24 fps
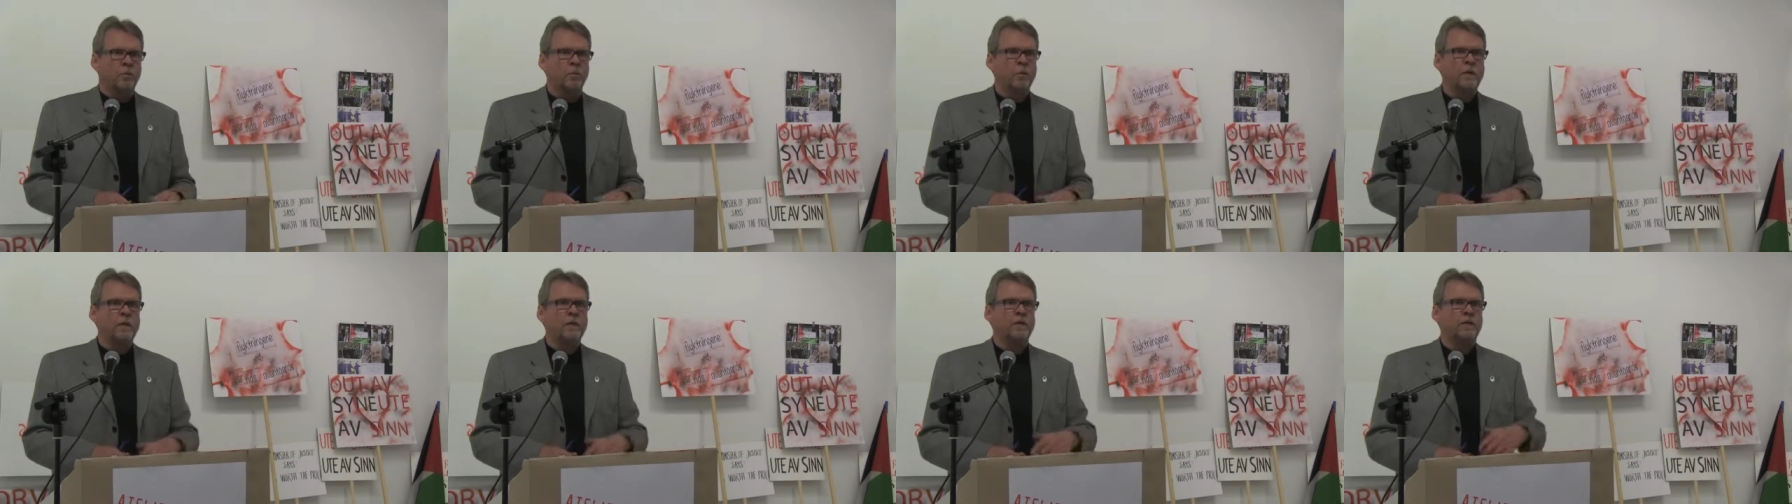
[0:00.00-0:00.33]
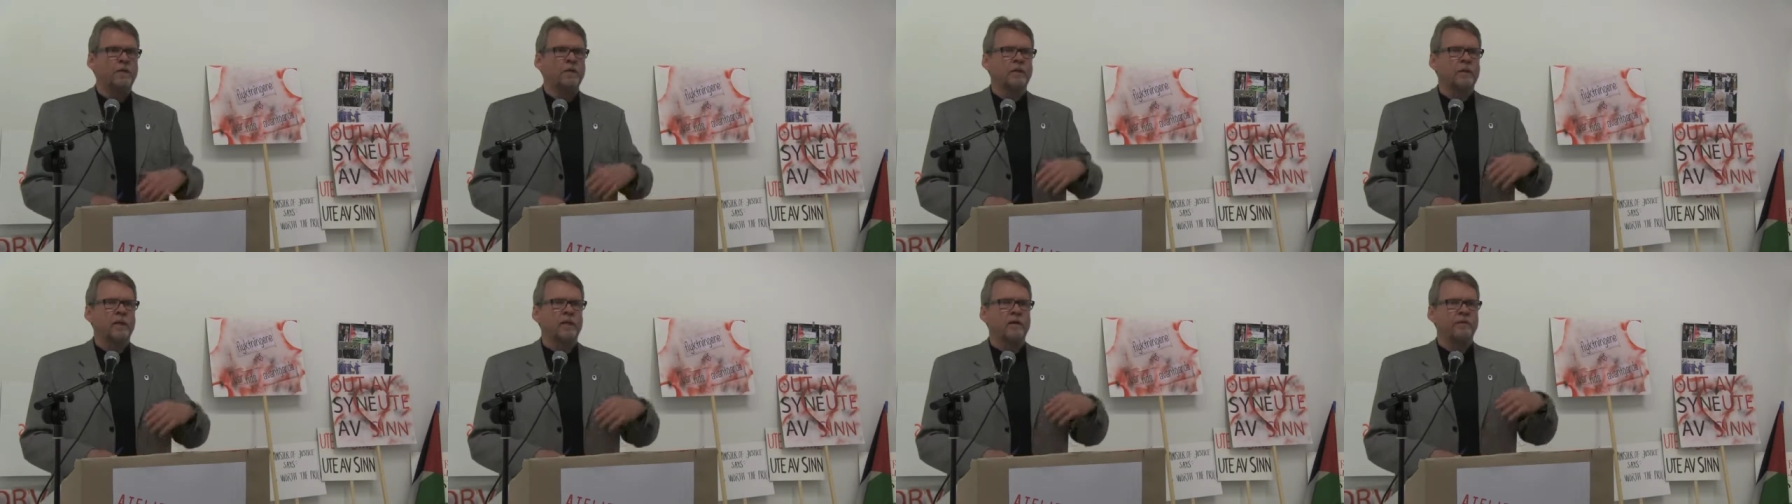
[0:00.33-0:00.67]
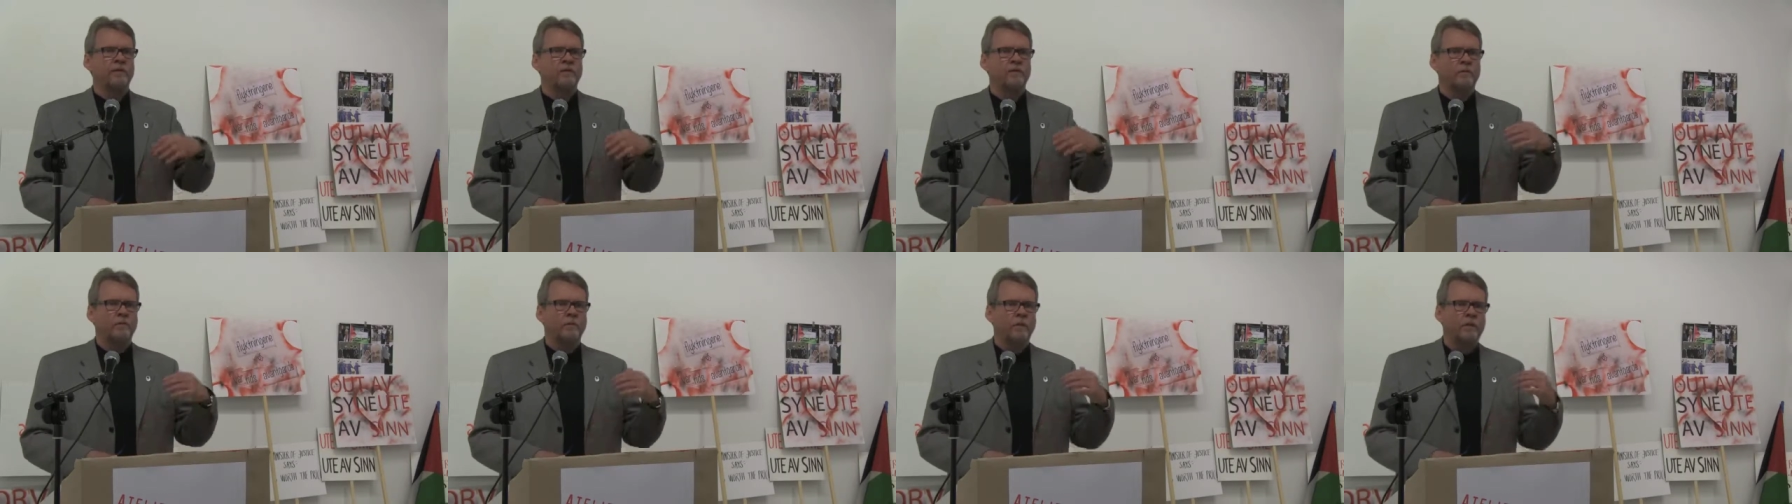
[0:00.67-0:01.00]
We don't
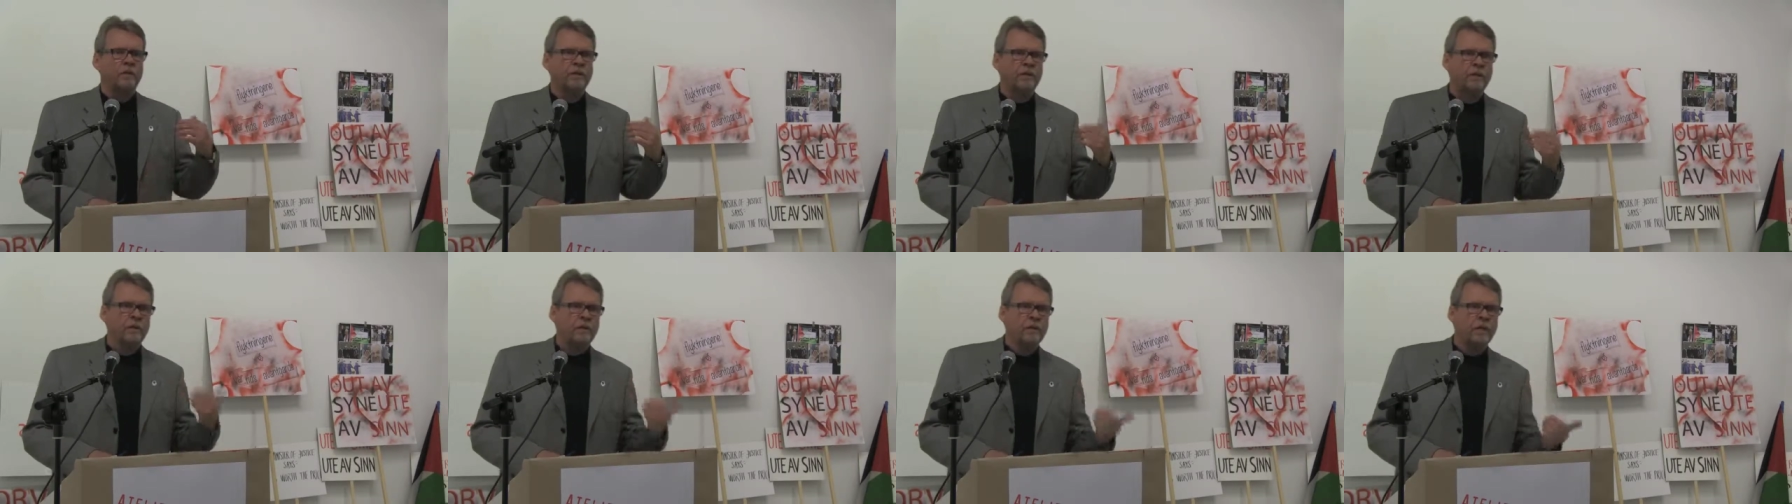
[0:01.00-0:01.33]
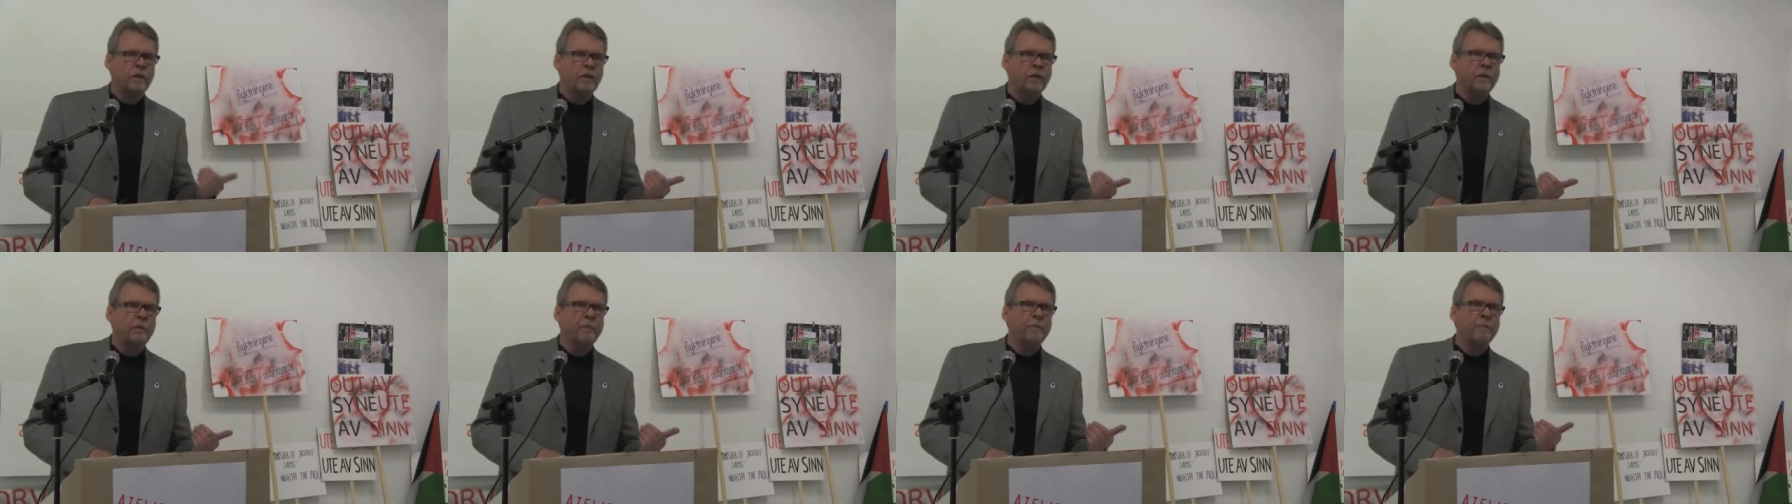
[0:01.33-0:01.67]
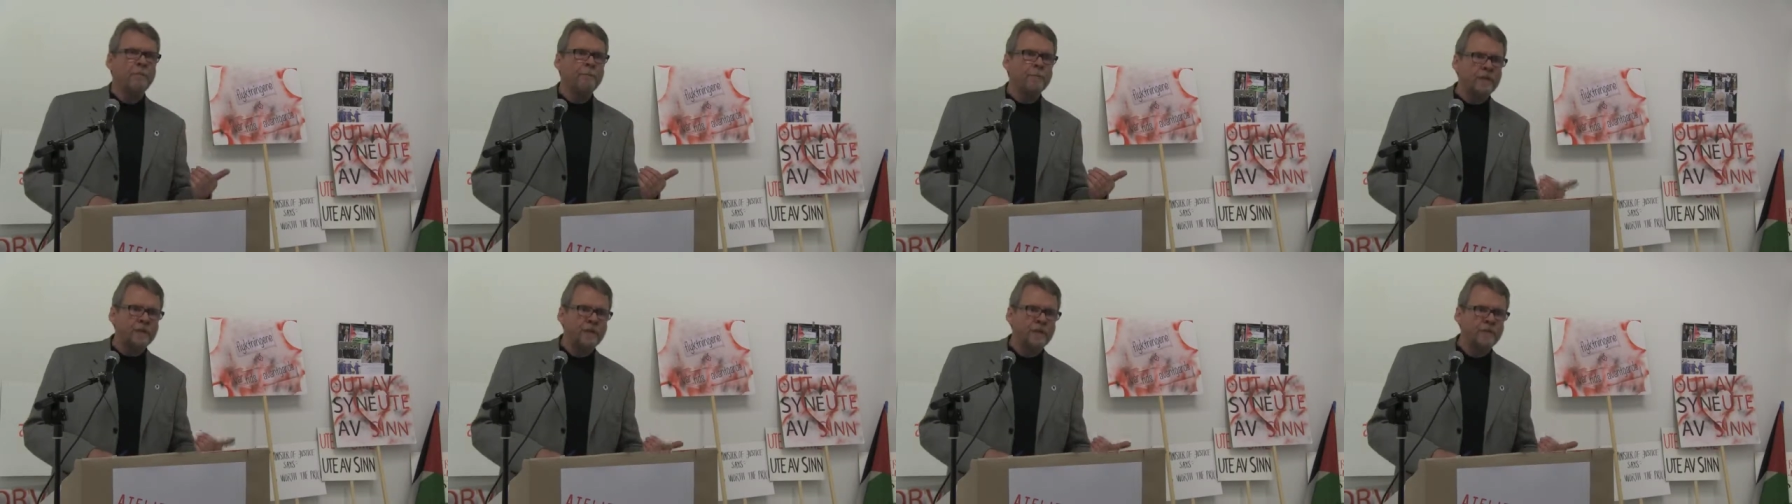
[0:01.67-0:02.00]
have particularly
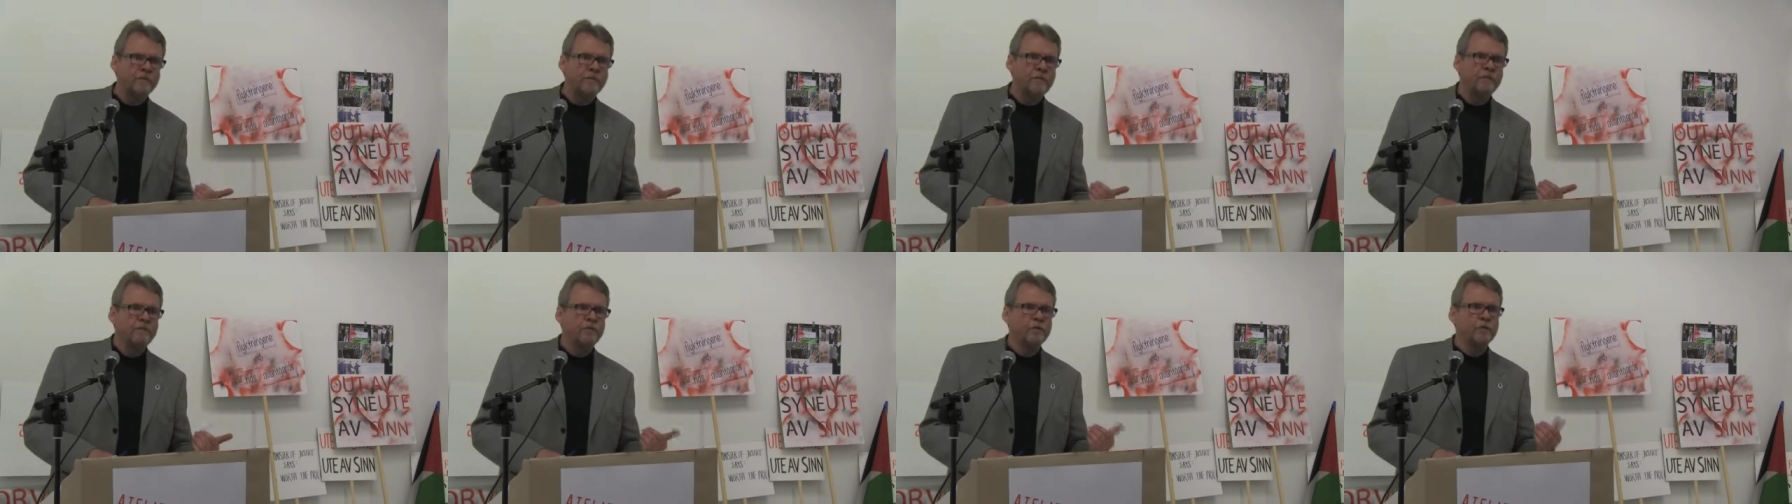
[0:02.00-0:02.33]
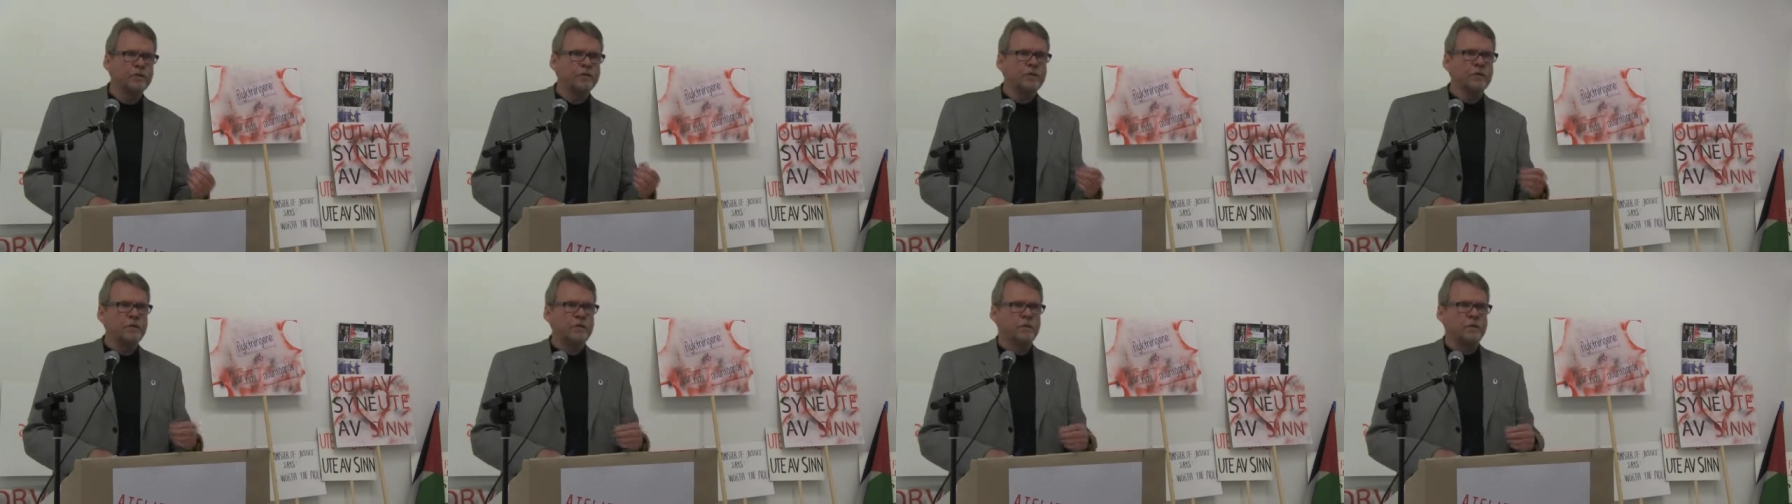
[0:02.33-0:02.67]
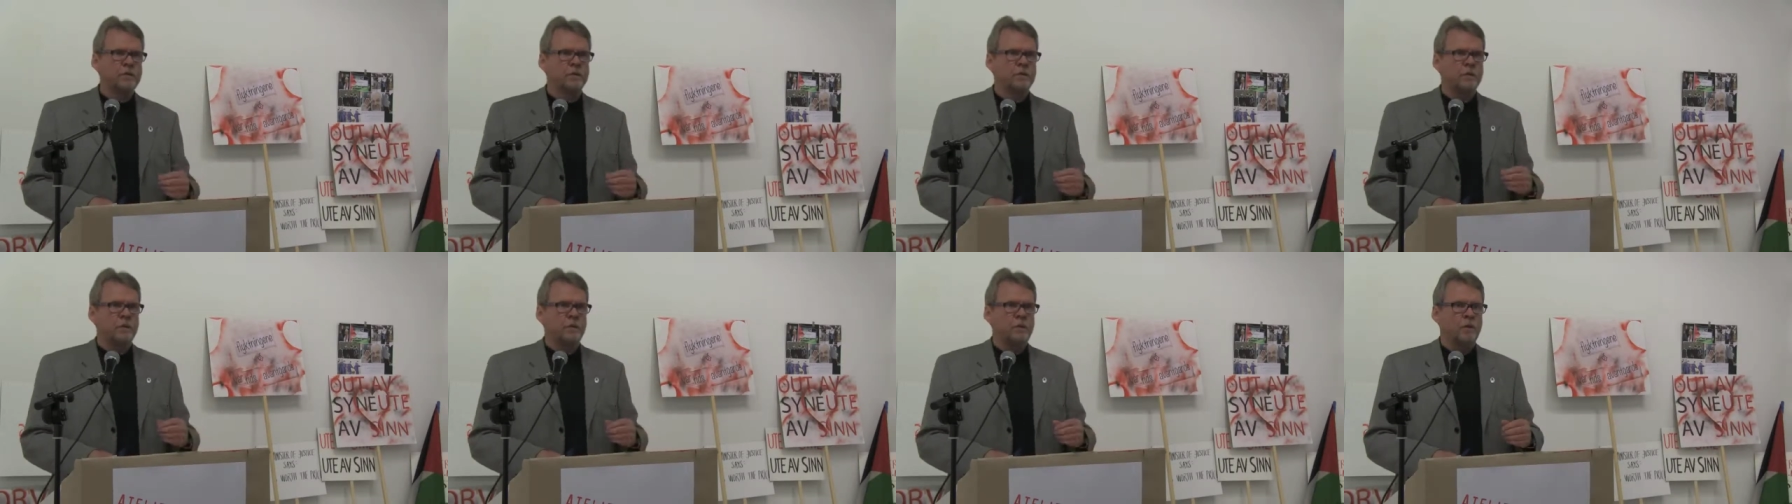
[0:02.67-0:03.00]
many
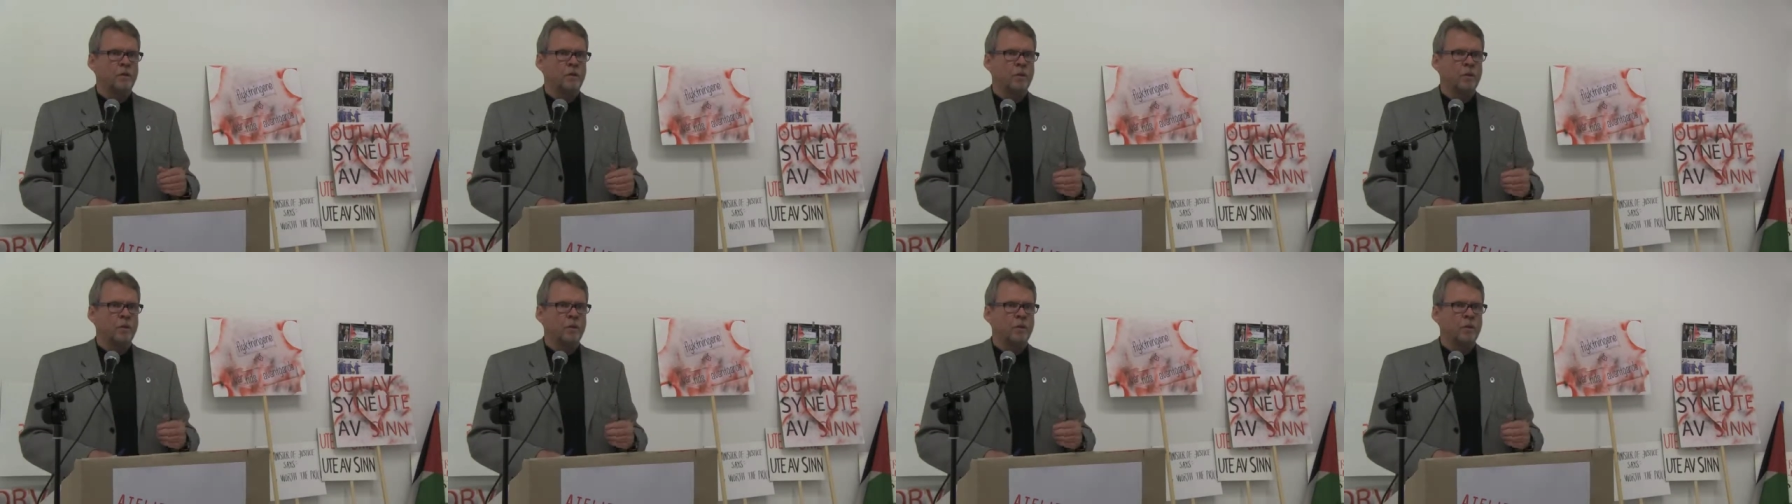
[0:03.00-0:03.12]
refugees.